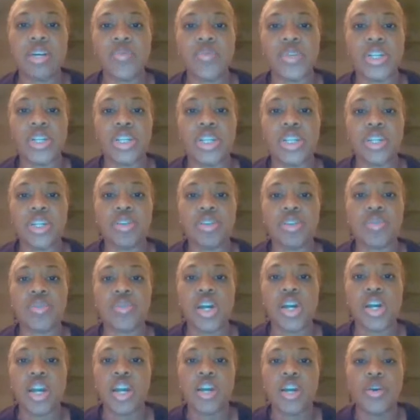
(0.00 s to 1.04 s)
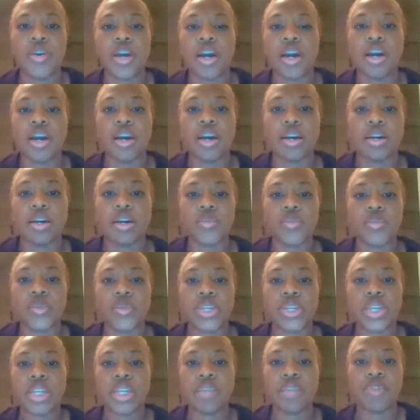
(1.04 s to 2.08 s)
where you
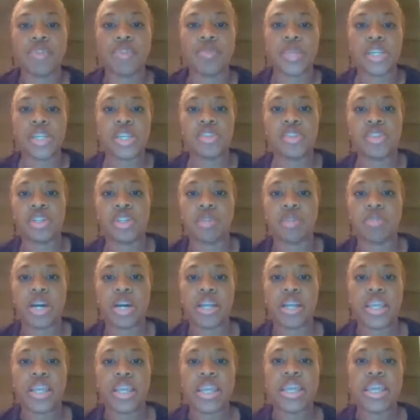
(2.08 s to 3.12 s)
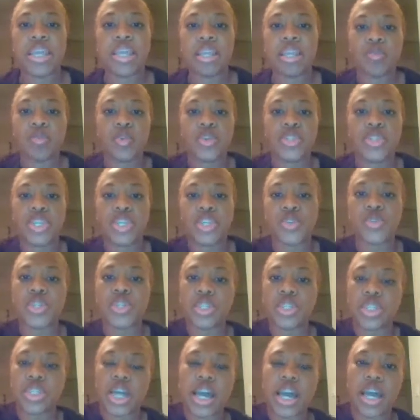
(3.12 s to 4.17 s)
read information about the animal and then you
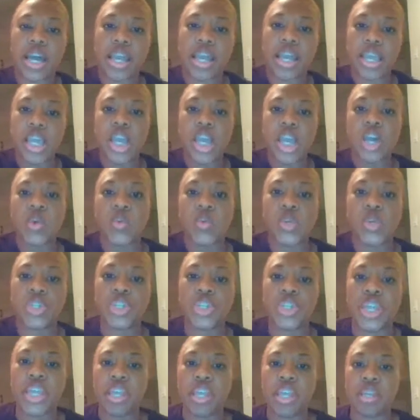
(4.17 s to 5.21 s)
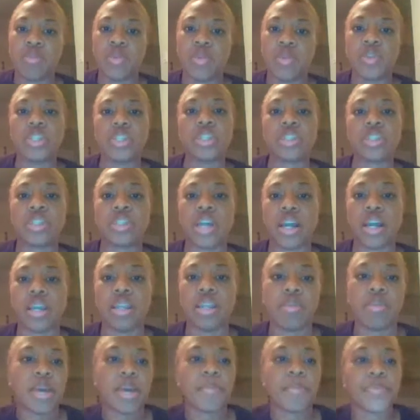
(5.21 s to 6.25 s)
decide which animal it's talking
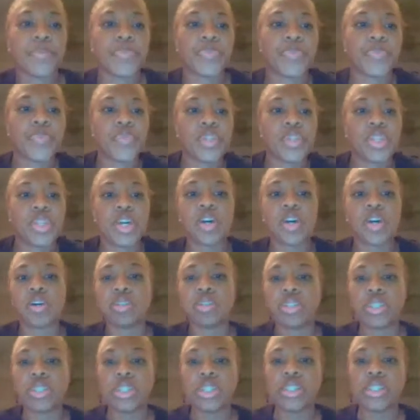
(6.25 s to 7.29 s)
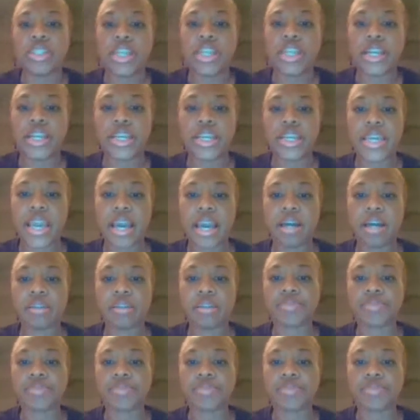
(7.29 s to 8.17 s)
about. The Holstein Dairy Cow.